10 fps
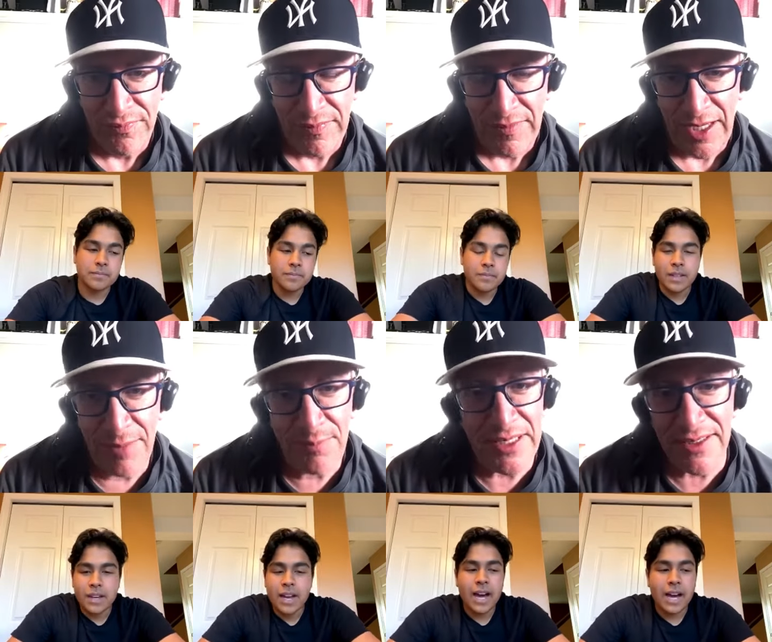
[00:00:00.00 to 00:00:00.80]
Speaker 1: and
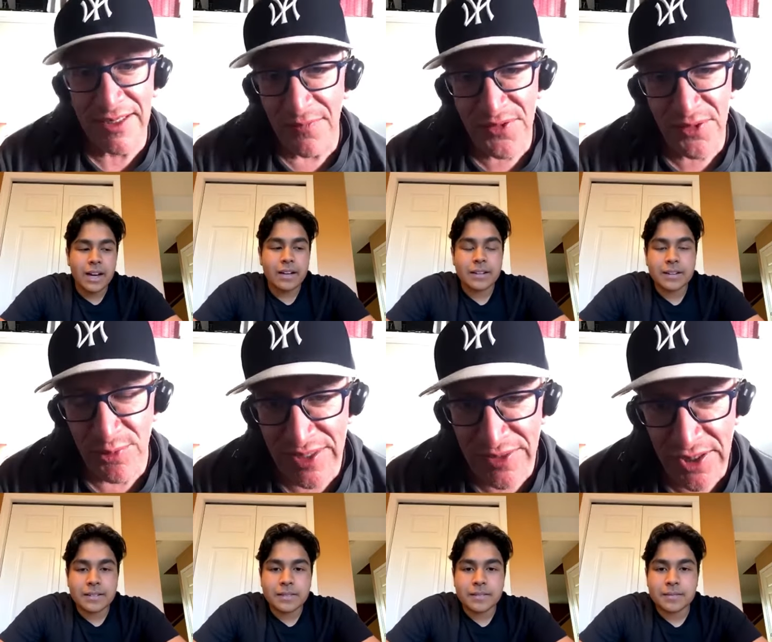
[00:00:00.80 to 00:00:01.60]
being comfortable with
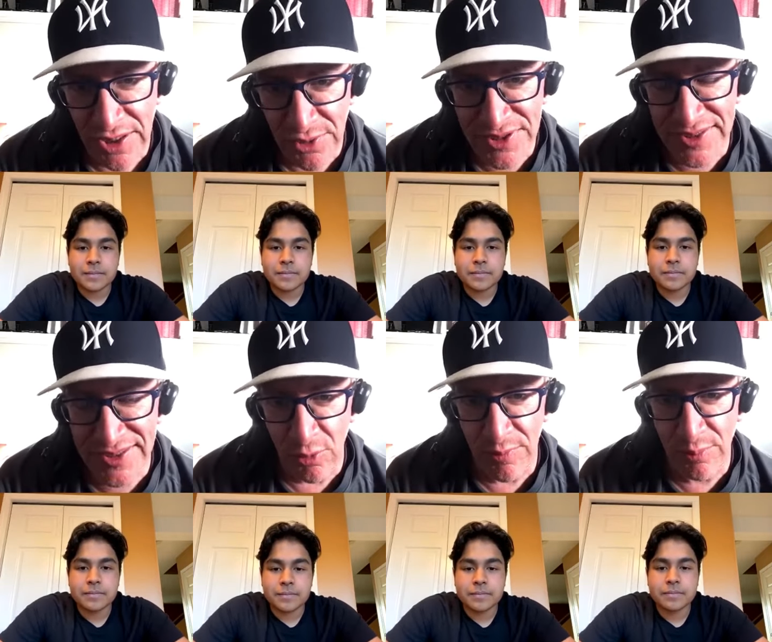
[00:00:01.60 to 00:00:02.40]
the coach is so
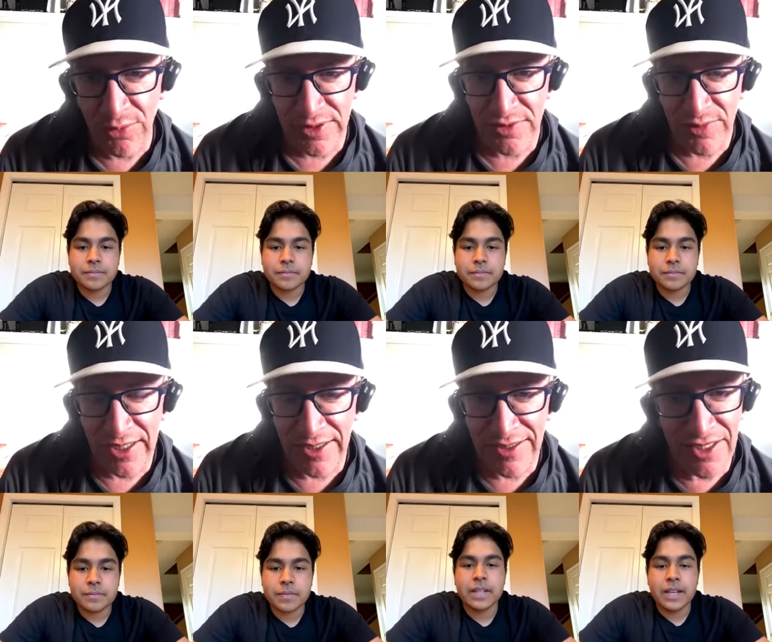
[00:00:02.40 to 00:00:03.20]
important, right?
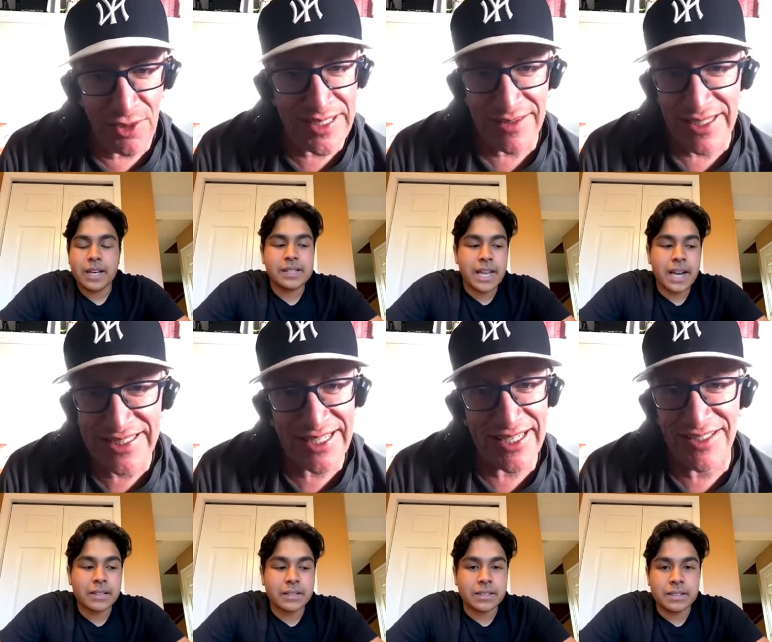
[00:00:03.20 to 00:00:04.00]
Nobody likes
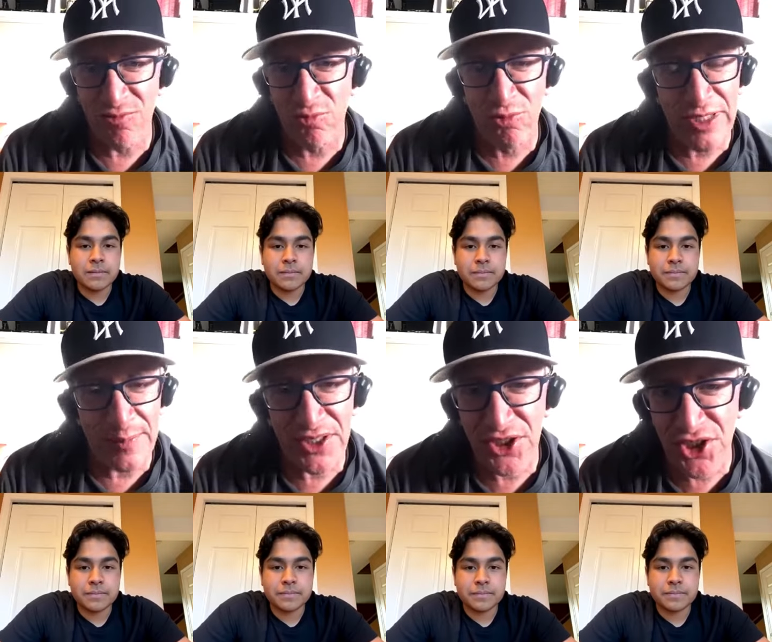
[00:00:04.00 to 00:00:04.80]
getting ripped to
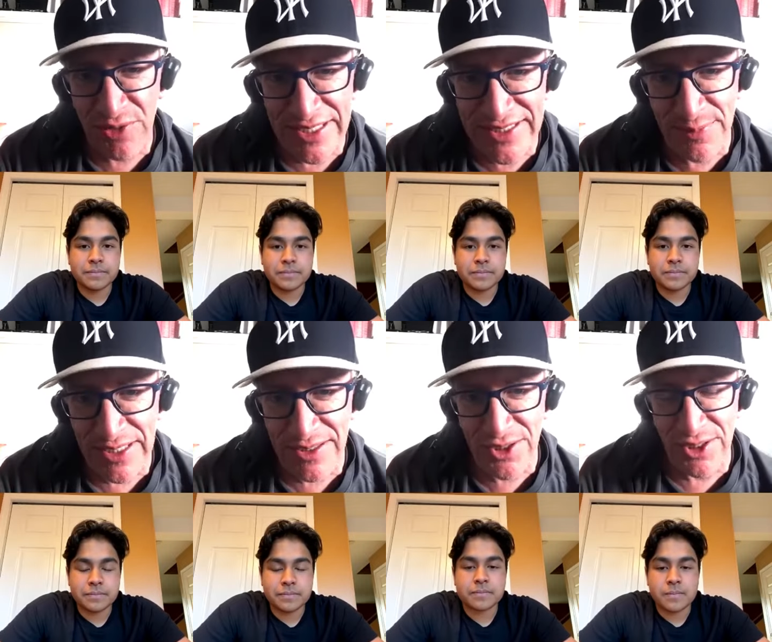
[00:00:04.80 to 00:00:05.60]
shreds by their
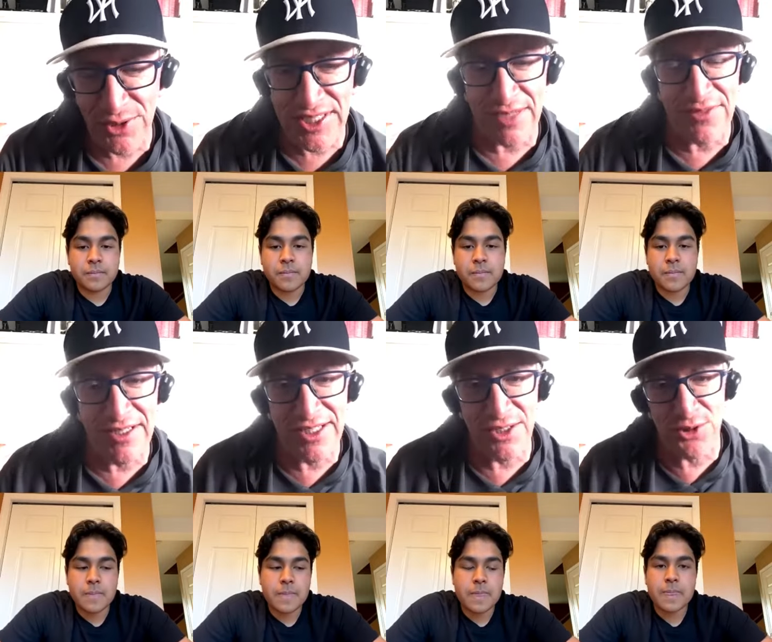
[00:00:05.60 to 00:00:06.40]
coach. Having a
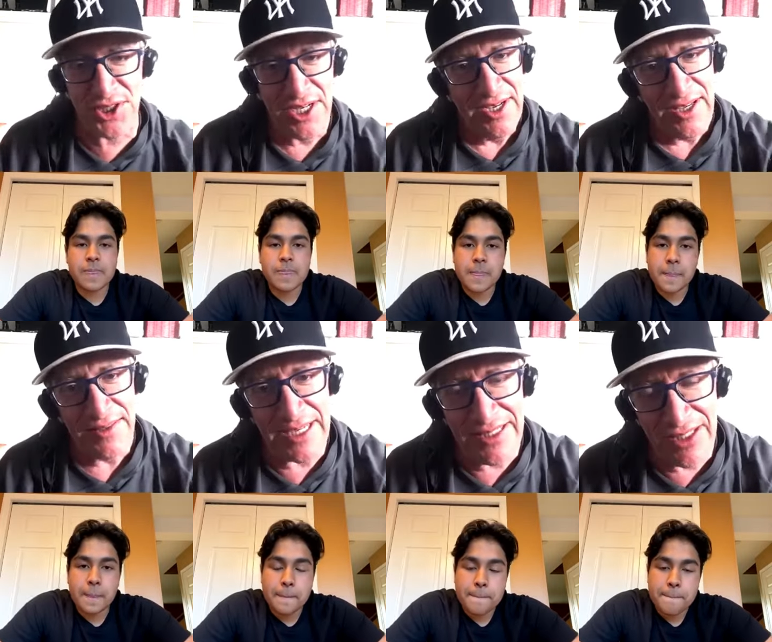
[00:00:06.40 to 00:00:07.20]
coach that
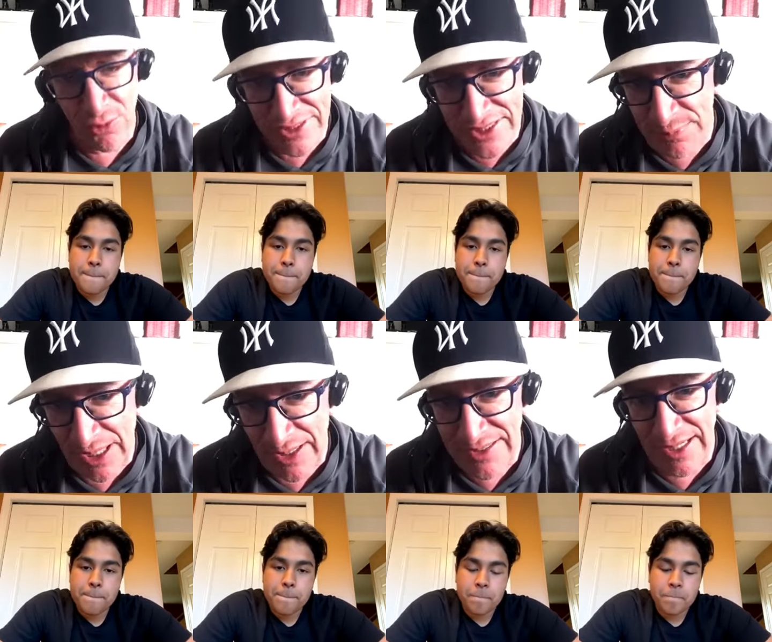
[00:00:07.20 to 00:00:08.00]
you
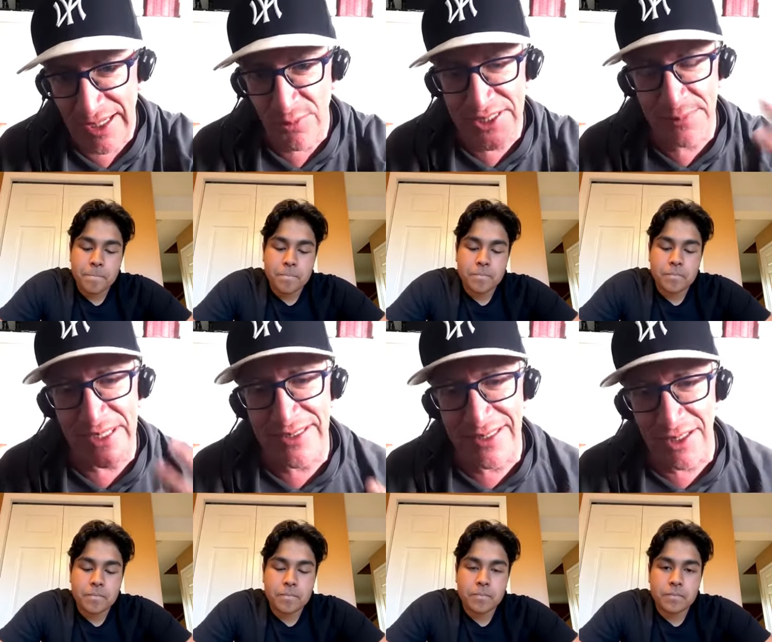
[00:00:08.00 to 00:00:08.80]
respect and respects
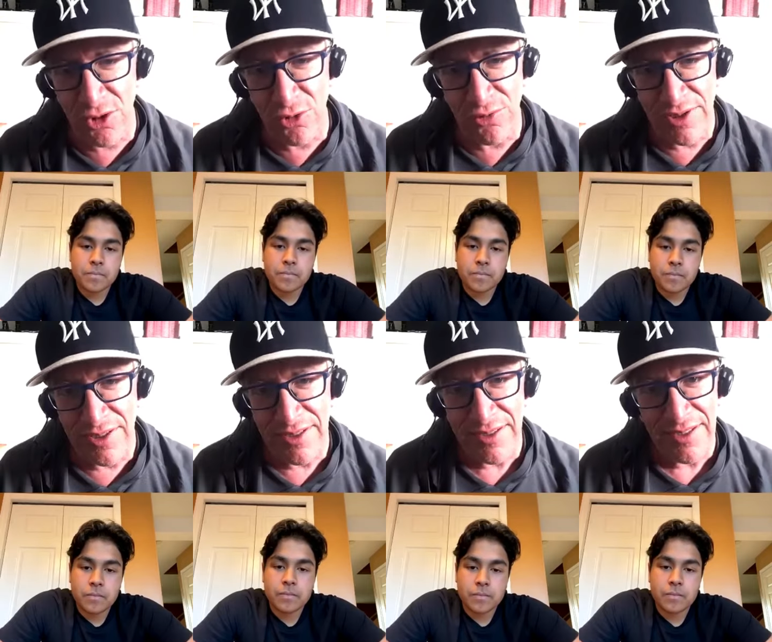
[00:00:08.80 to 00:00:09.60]
you,
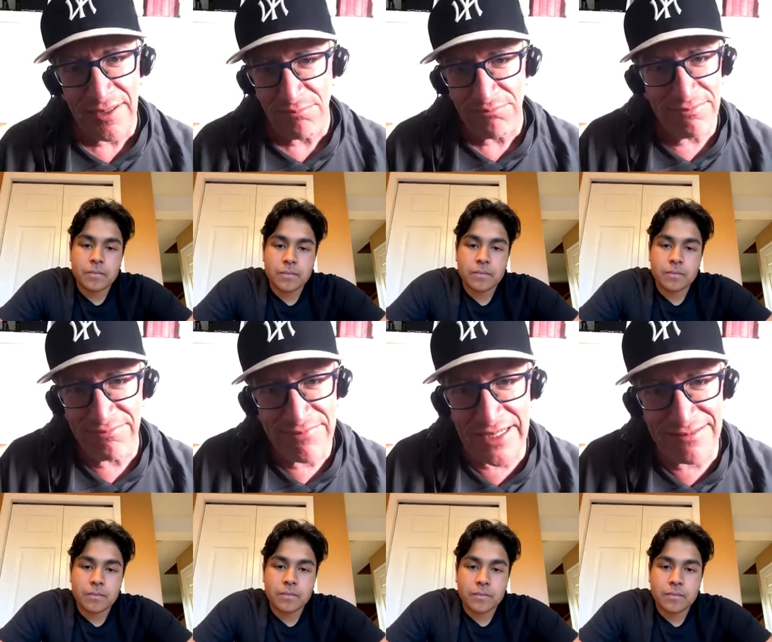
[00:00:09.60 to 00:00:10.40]

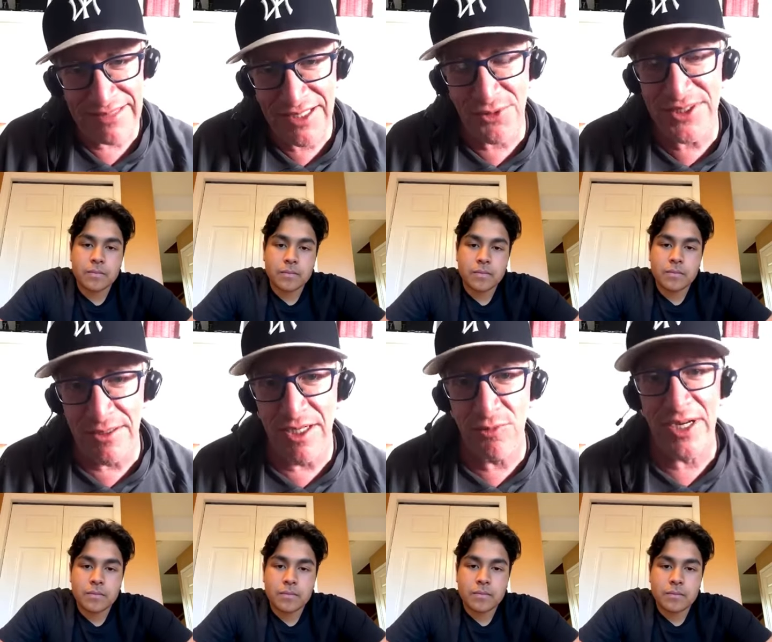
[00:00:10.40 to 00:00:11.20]
that it goes a long
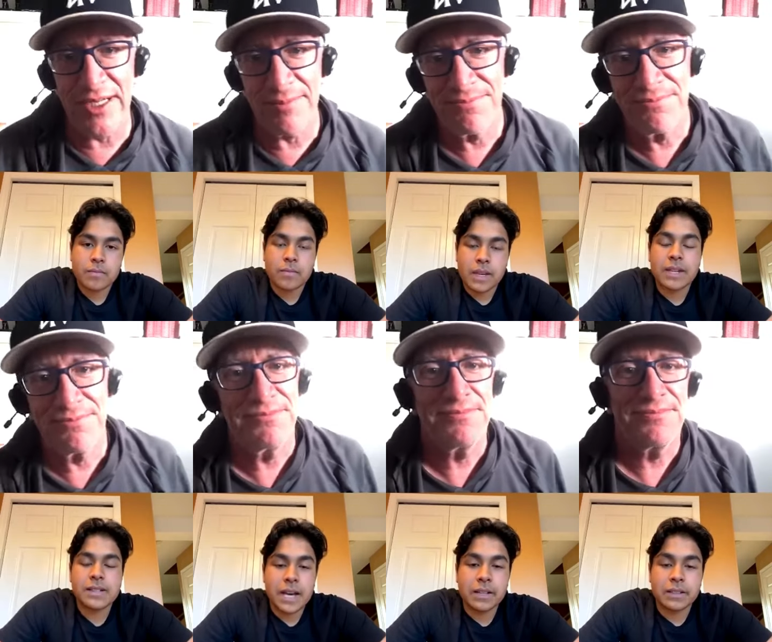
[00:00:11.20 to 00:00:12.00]
way.
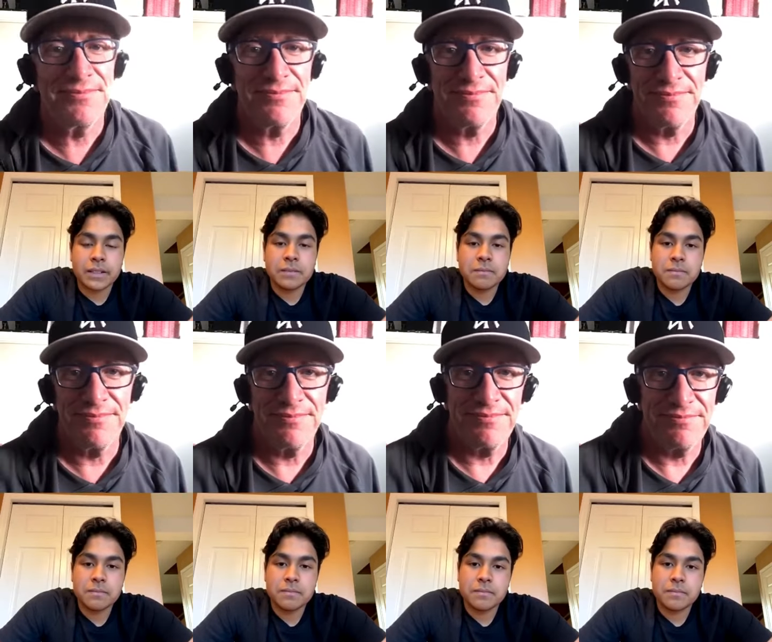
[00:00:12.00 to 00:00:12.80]
Exactly.
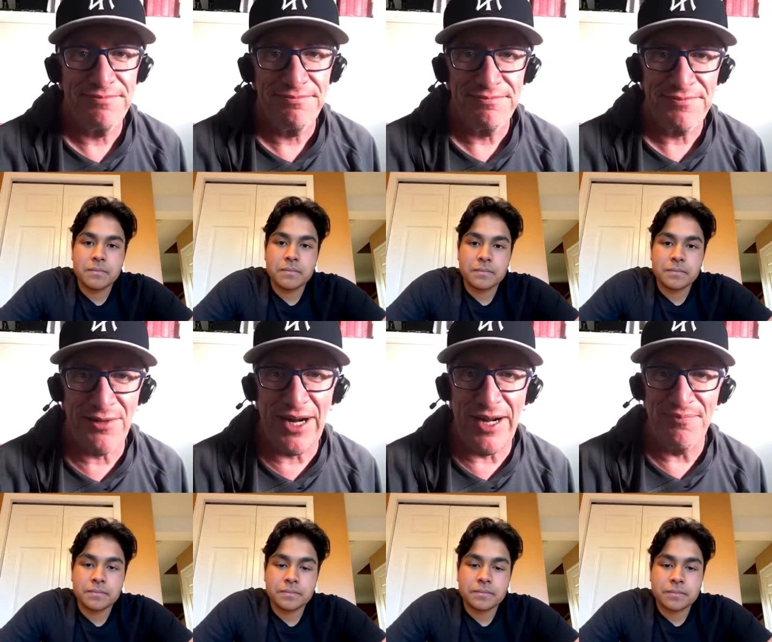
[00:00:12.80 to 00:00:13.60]
All
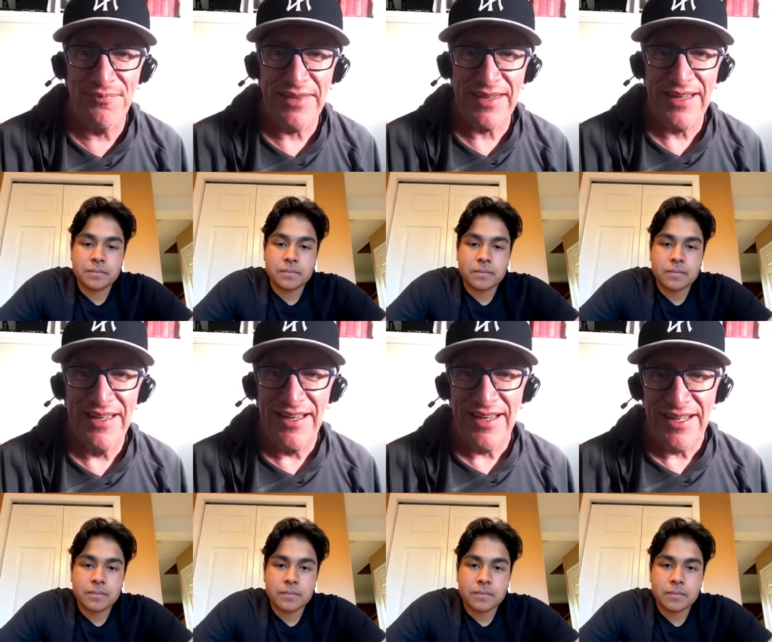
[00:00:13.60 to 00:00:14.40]
right. You